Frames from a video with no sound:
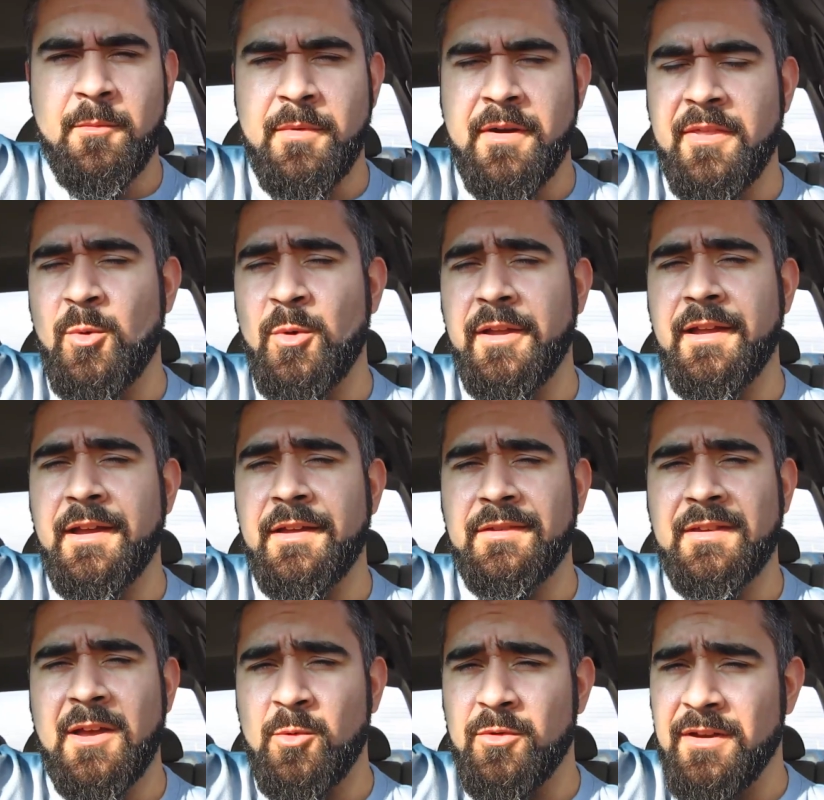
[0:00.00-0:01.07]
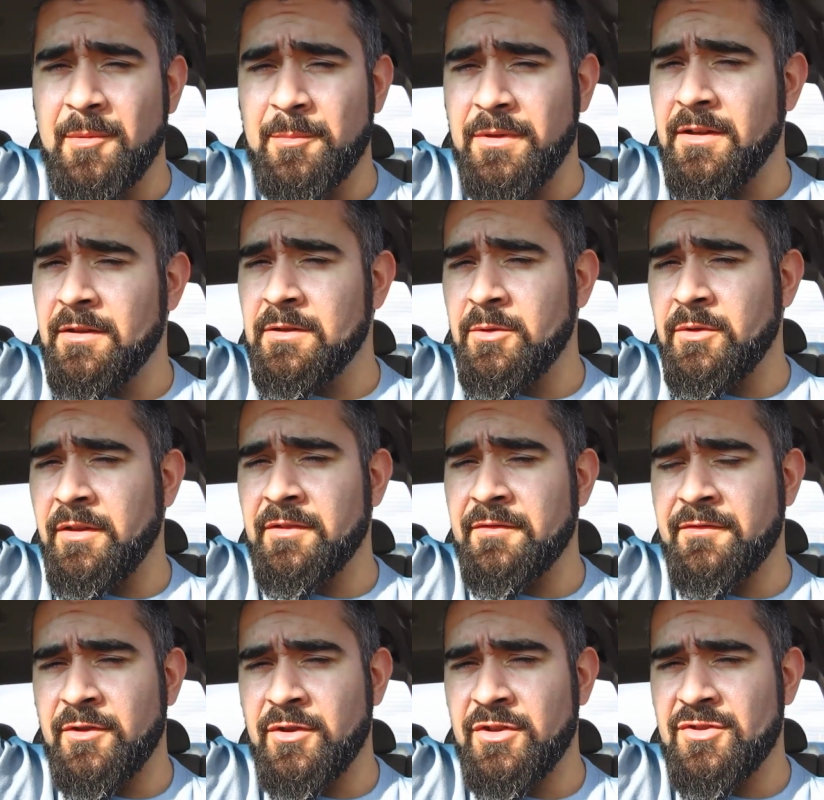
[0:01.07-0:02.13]
By the way guys, I will not be including the
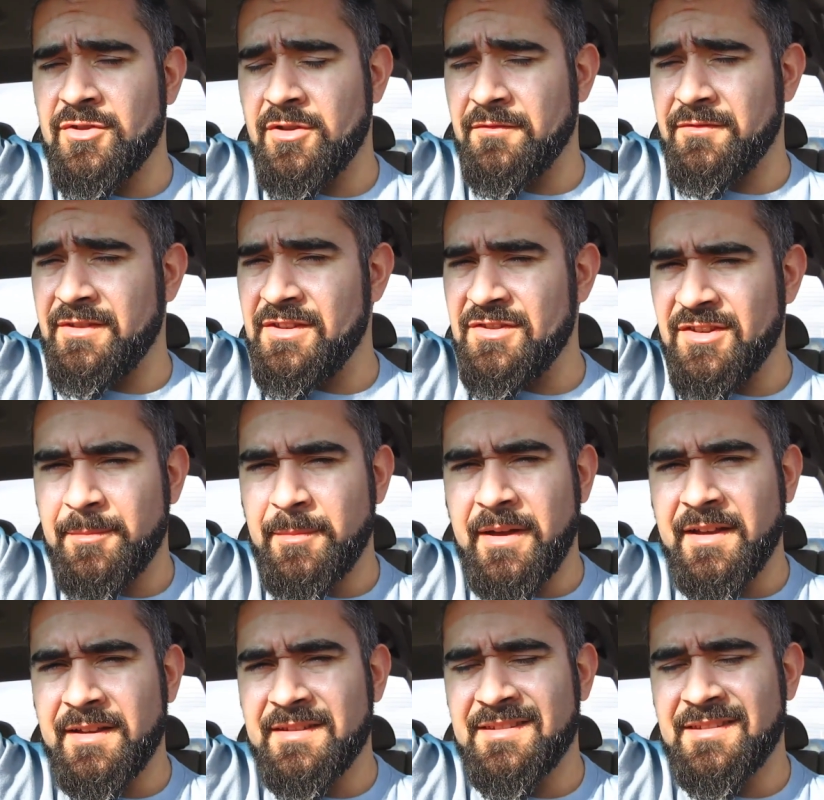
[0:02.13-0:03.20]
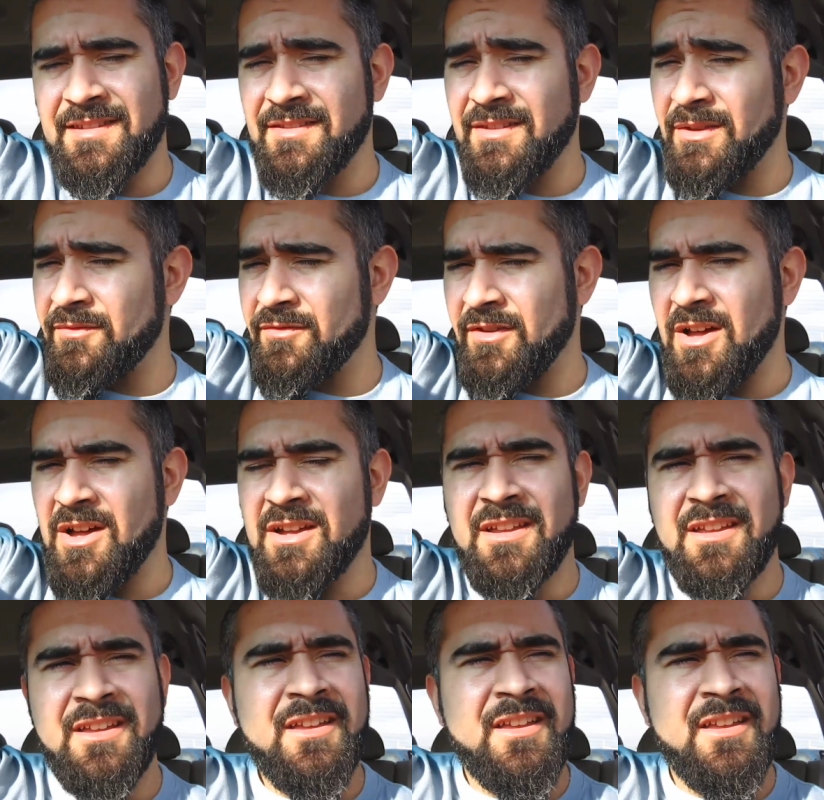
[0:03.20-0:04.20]
footage of TJ Maxx in this vlog,